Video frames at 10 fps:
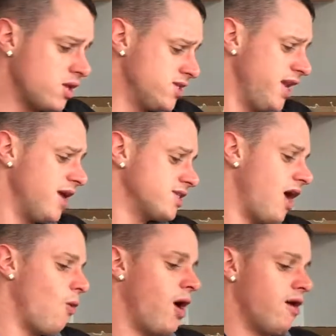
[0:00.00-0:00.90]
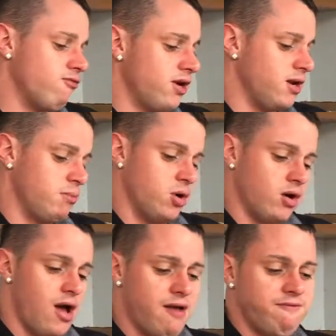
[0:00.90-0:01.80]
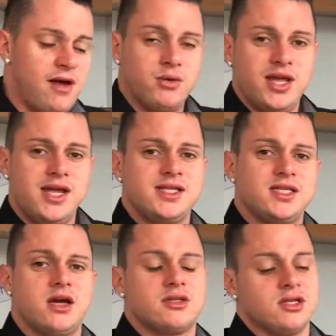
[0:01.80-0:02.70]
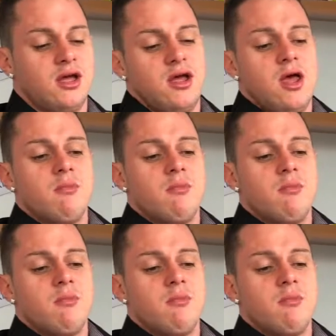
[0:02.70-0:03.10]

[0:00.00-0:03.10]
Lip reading: So that's how I written the book. I found it easier to